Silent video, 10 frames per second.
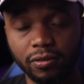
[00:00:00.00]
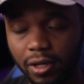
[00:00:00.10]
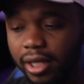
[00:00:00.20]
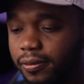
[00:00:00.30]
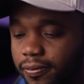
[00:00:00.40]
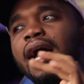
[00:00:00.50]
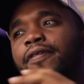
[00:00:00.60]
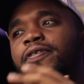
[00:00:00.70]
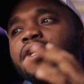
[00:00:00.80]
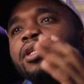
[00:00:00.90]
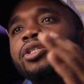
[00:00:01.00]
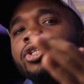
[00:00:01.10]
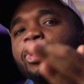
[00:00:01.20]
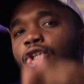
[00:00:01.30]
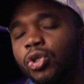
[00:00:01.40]
Right after
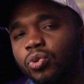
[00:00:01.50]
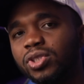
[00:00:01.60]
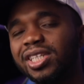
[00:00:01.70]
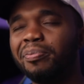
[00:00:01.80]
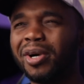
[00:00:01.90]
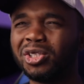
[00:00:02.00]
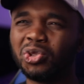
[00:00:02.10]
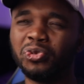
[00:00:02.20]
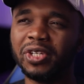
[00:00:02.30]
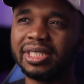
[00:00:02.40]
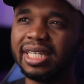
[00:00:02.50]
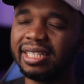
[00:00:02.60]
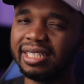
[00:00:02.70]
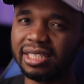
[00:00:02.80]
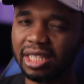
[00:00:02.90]
the news about Two-Face getting